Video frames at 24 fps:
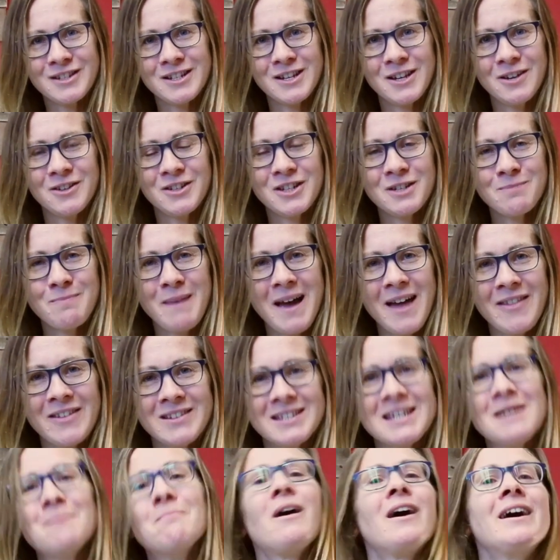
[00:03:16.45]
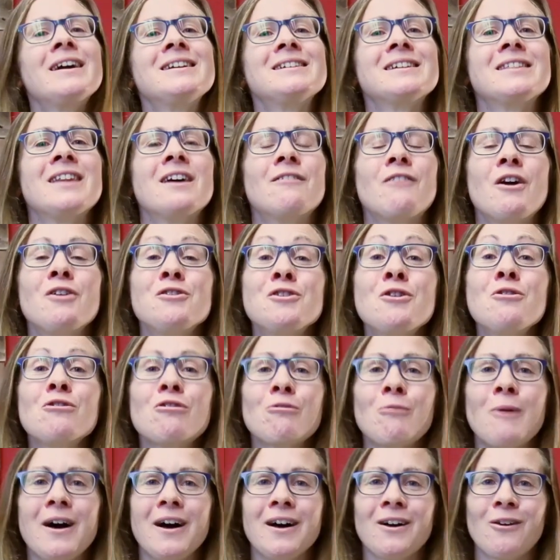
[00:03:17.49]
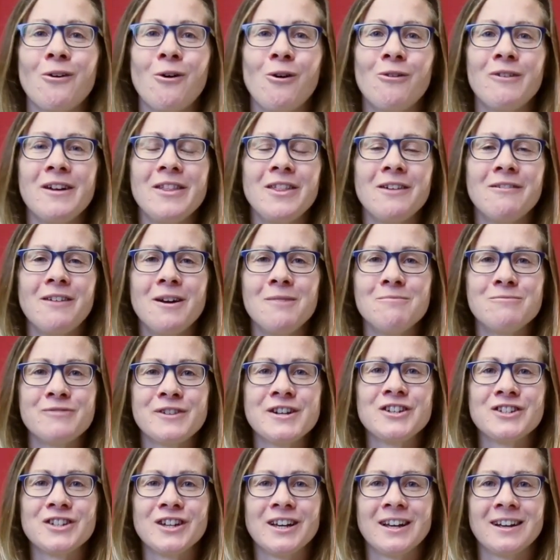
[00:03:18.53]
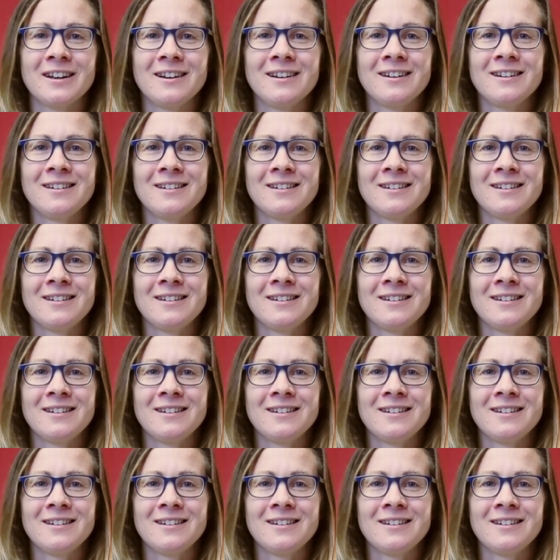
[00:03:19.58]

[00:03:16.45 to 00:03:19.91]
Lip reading: to just bear this in mind in their own youth work or in their own preaching.